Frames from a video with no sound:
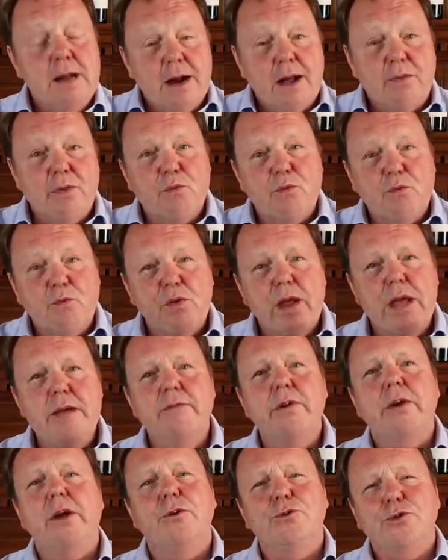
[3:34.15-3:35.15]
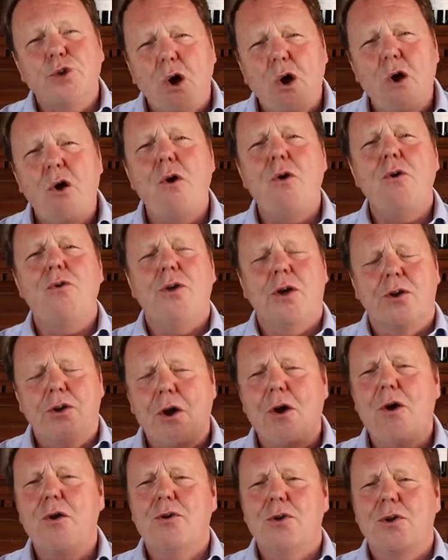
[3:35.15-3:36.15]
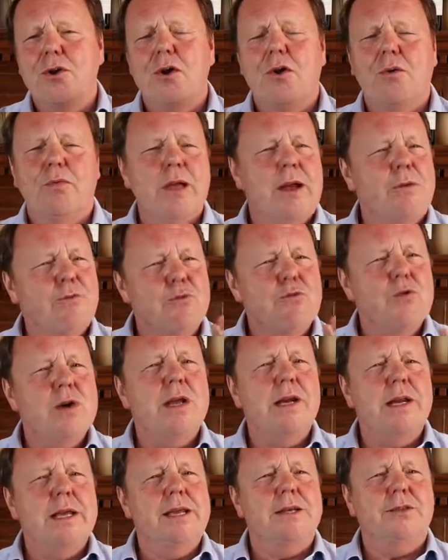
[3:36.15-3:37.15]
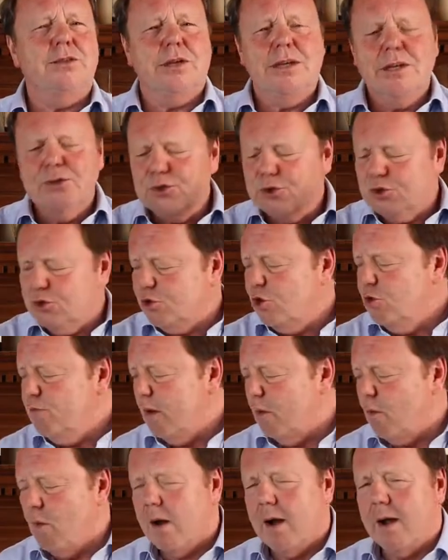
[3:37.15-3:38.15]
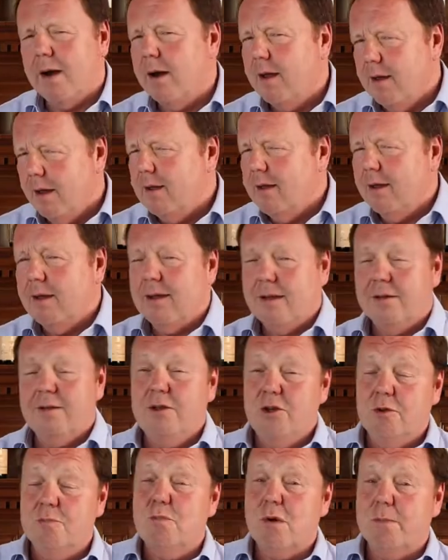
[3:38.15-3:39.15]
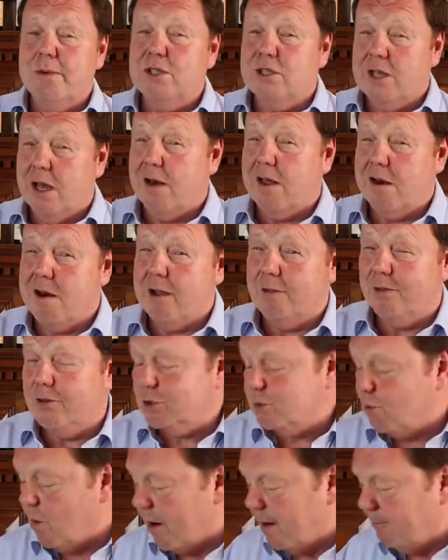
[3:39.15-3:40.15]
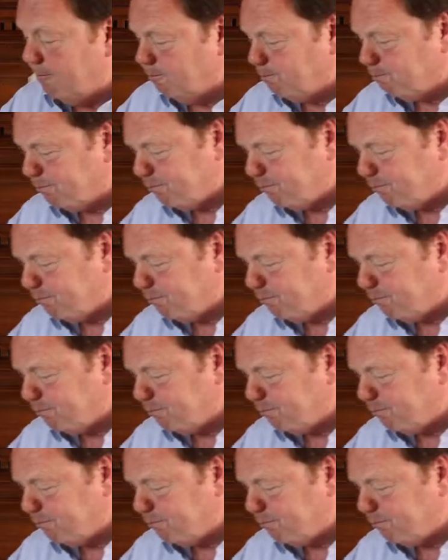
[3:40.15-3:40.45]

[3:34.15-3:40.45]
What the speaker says: And the flavour goes on and on and on. That really is a super wine. You can probably tell I like this wine.